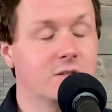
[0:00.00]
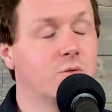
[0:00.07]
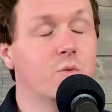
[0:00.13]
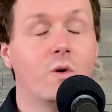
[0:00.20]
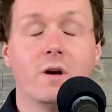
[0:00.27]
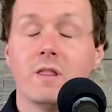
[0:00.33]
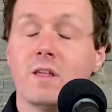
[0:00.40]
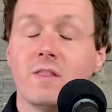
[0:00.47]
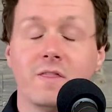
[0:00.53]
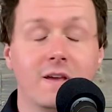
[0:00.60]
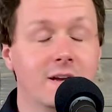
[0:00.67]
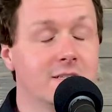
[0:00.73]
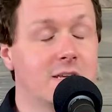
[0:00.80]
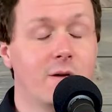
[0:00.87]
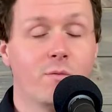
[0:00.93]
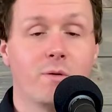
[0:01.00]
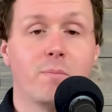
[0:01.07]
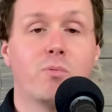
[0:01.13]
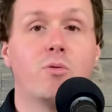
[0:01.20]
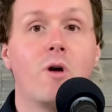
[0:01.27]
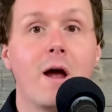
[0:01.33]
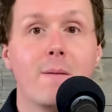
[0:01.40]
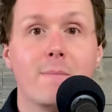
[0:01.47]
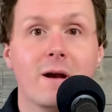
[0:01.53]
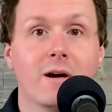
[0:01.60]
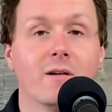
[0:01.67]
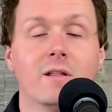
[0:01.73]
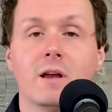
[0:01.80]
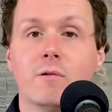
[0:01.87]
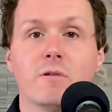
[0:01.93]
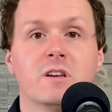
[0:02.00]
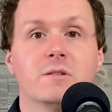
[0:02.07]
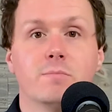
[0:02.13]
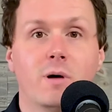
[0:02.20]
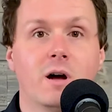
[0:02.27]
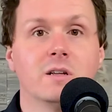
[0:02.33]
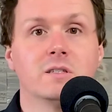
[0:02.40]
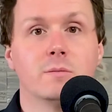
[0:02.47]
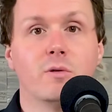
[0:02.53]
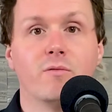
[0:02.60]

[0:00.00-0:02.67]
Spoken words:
It's one of the things that we're primarily responsible